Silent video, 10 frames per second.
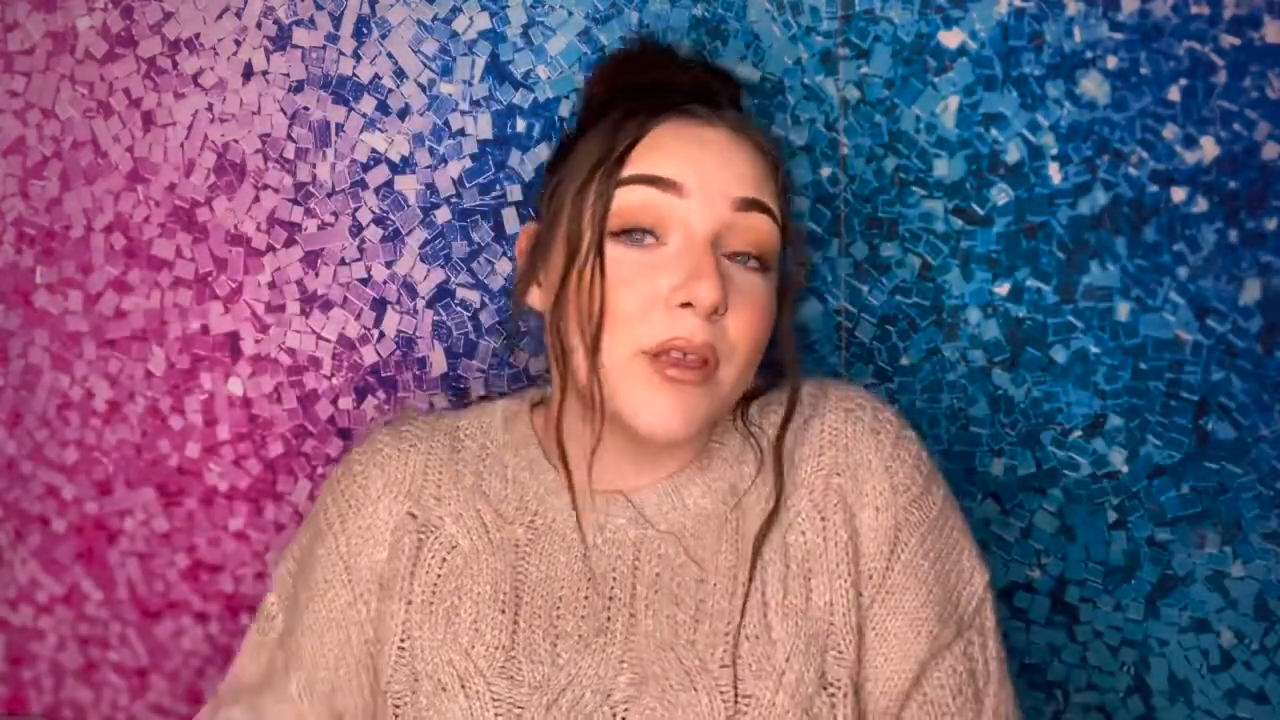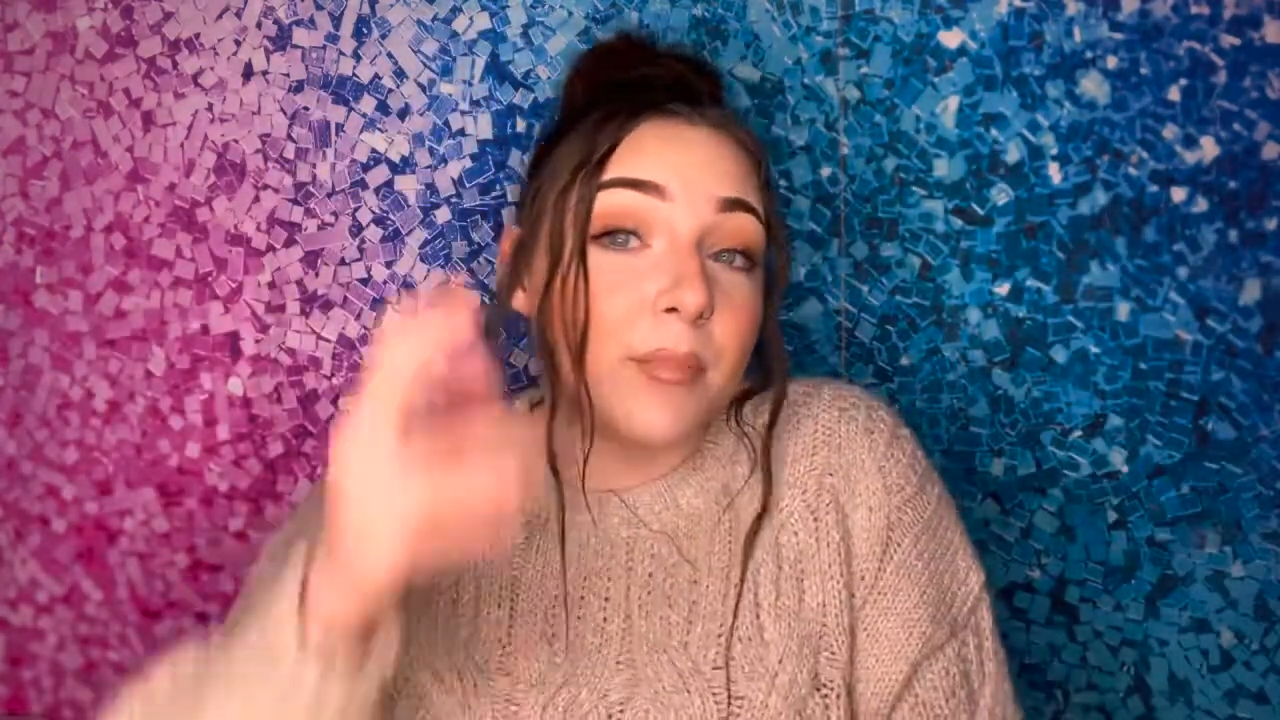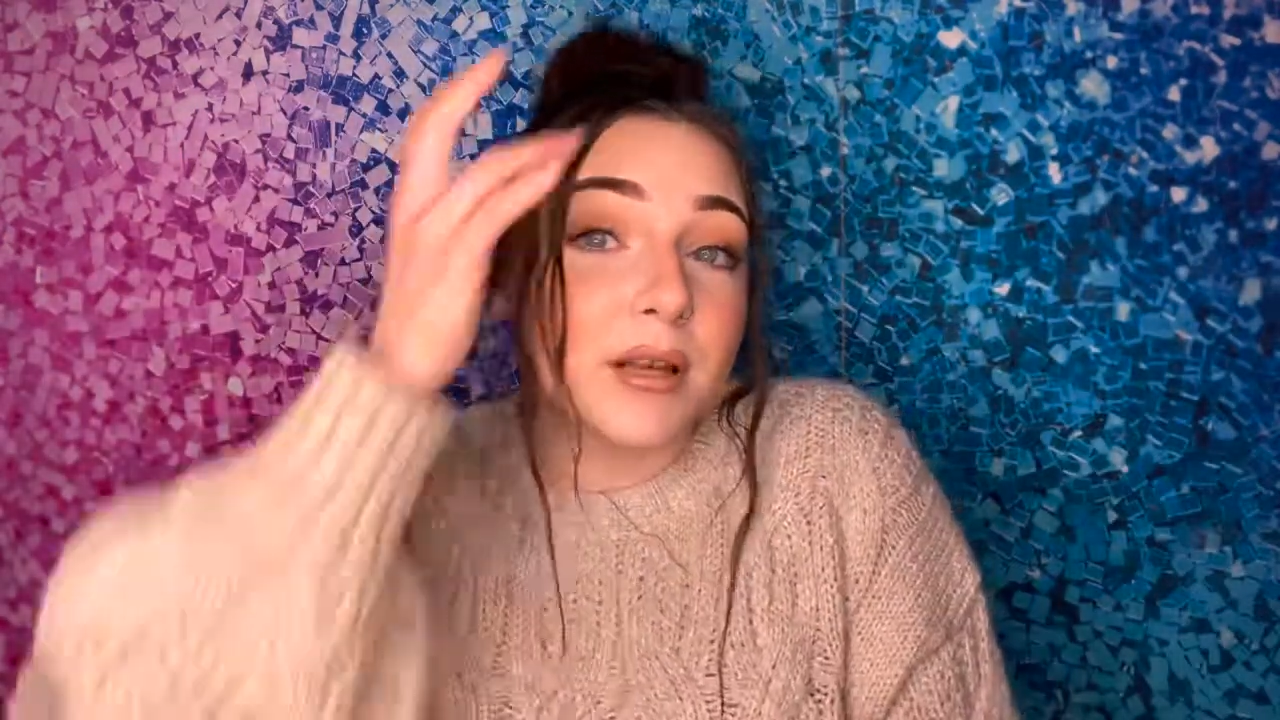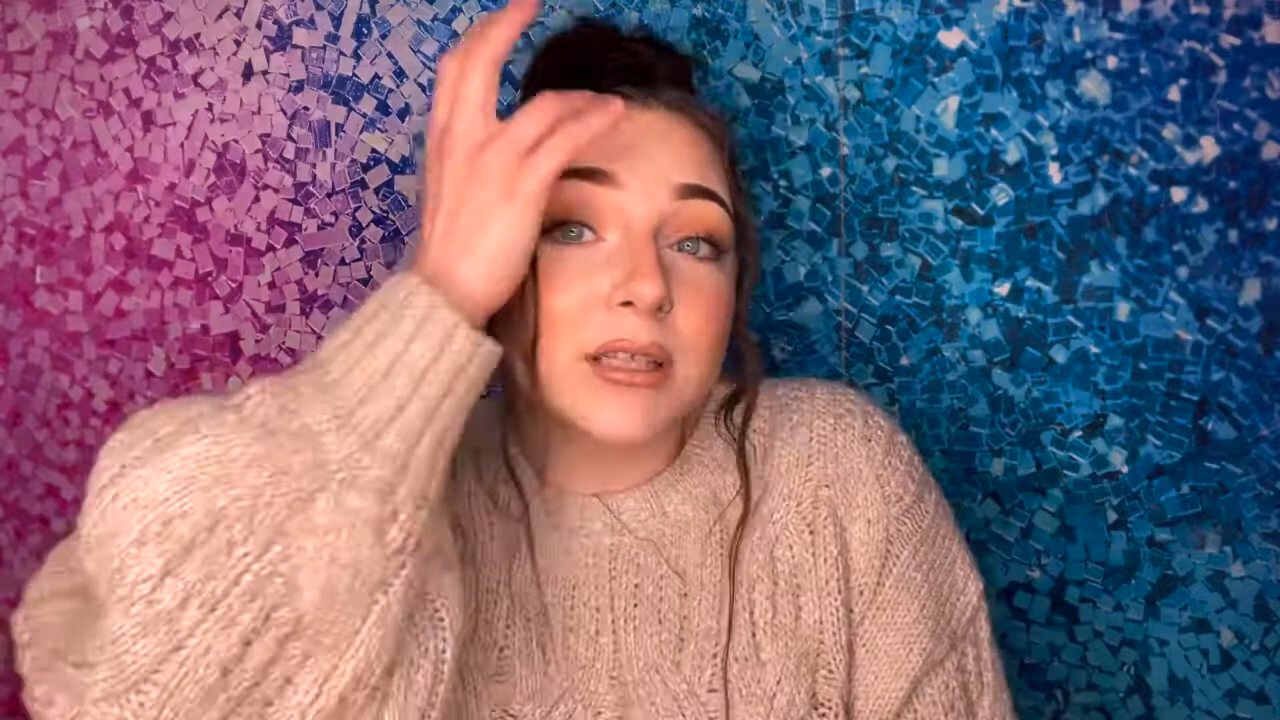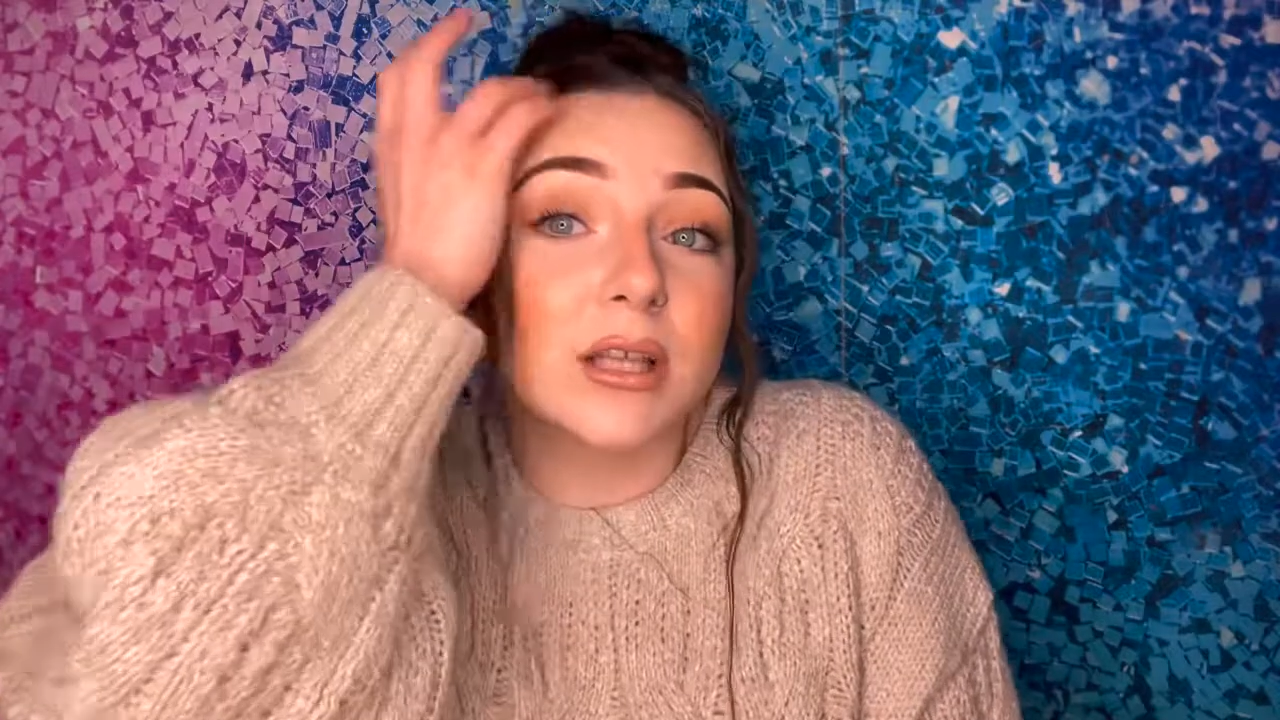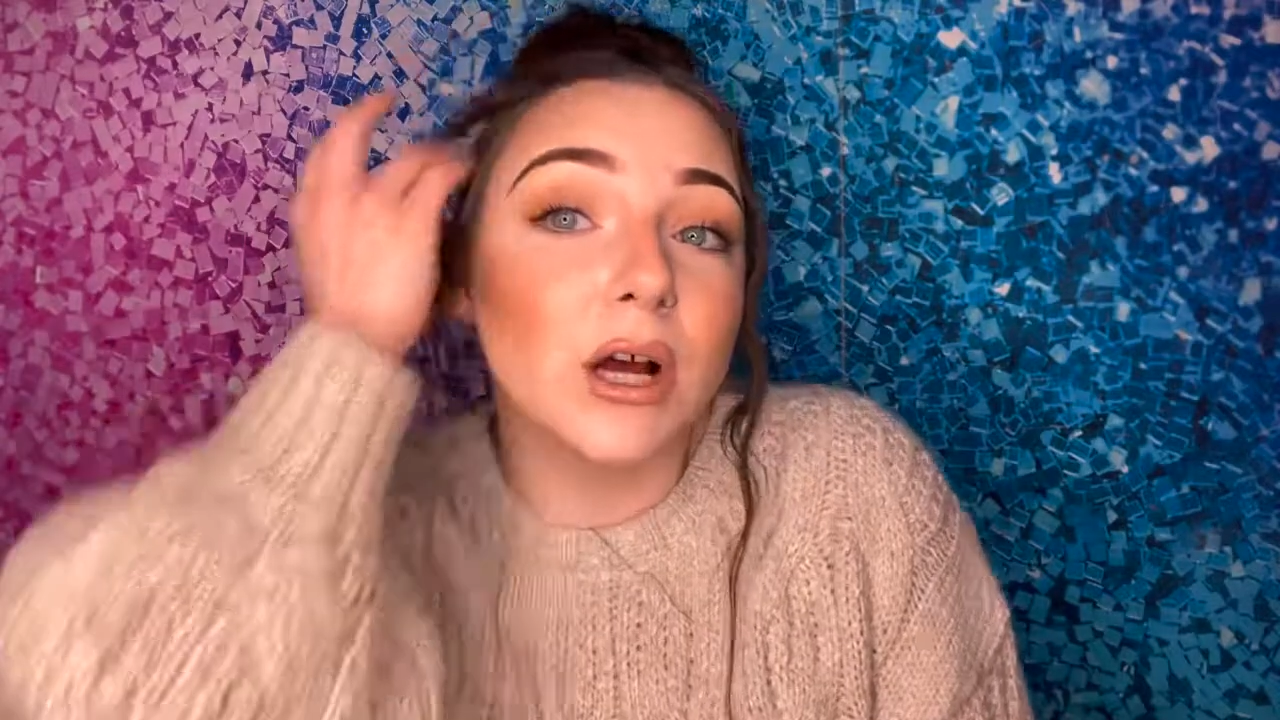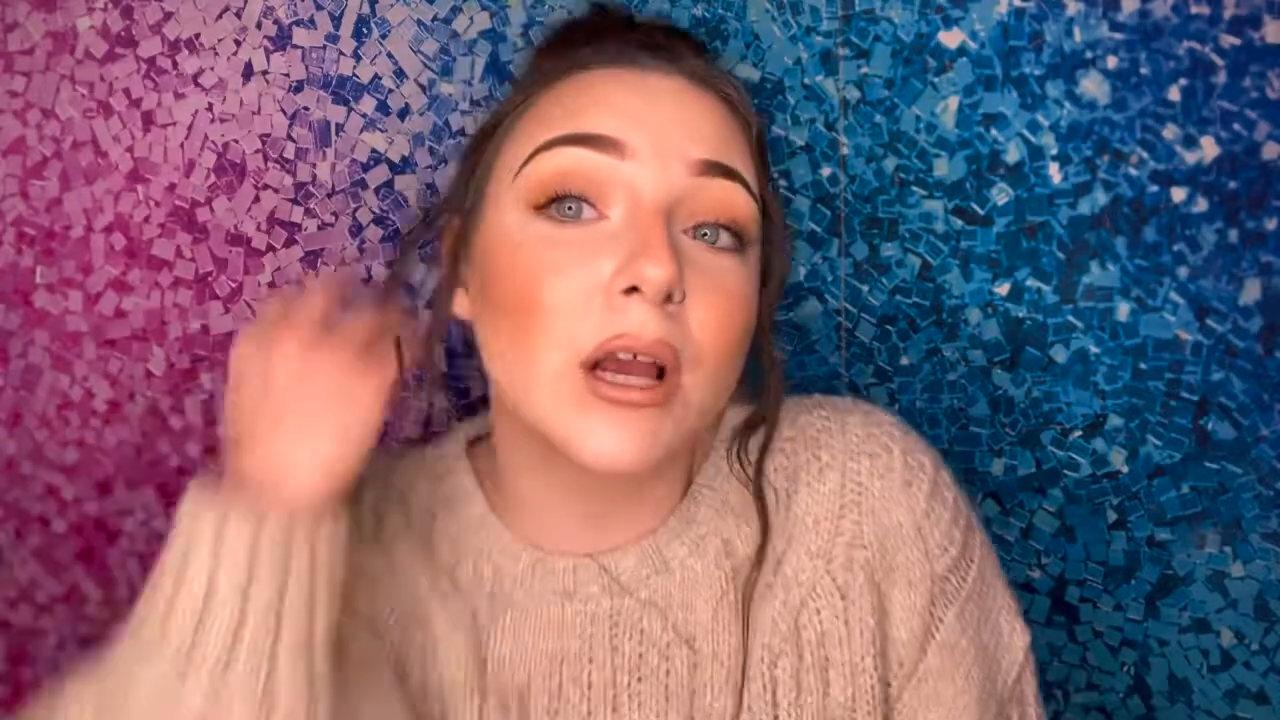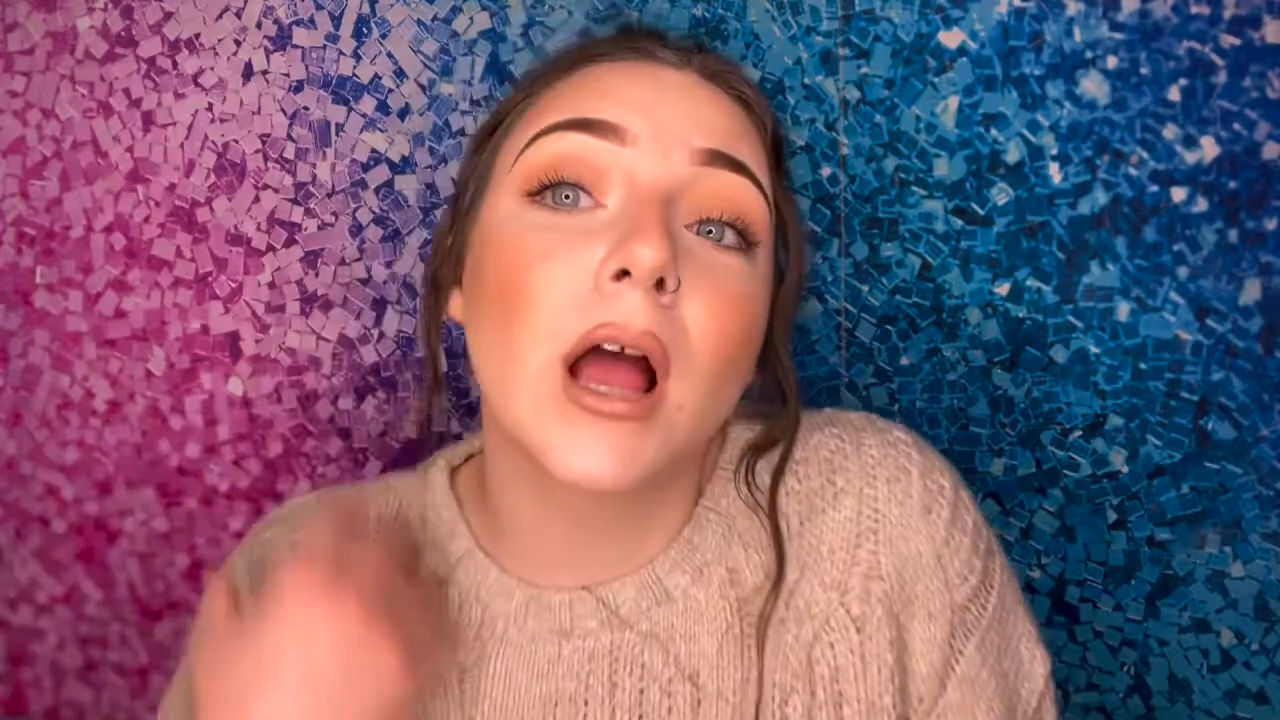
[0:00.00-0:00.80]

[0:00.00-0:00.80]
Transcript: best look.